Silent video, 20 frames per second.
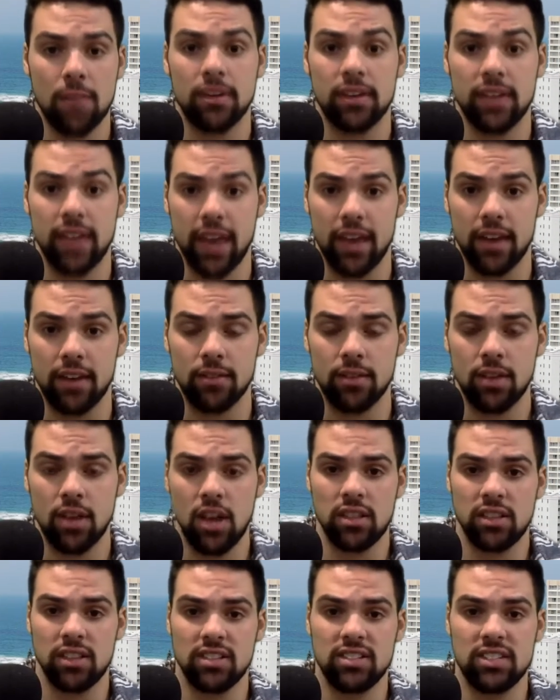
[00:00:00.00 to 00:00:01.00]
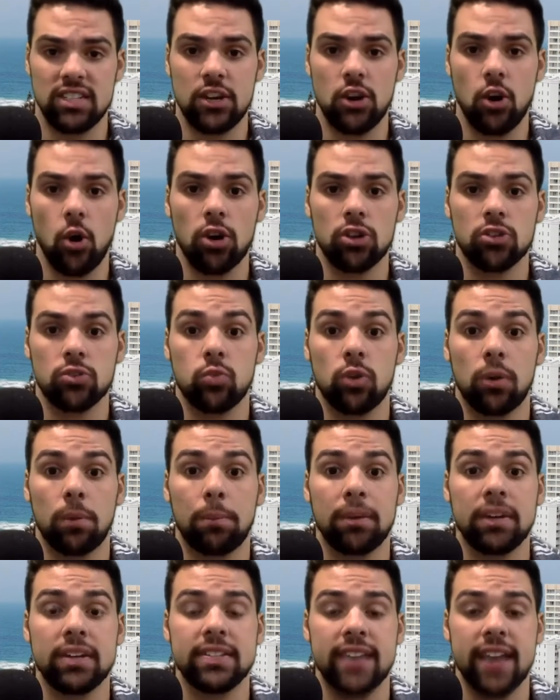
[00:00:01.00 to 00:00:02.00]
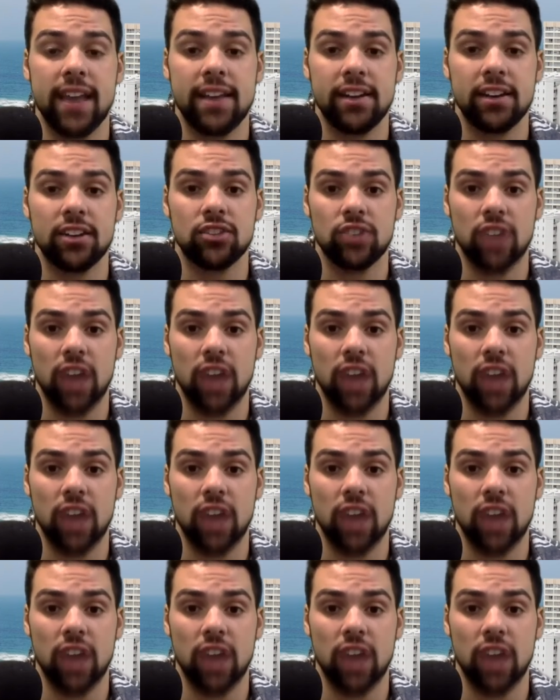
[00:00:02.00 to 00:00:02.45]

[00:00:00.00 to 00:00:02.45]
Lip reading: again, the Seahawks were pretenders.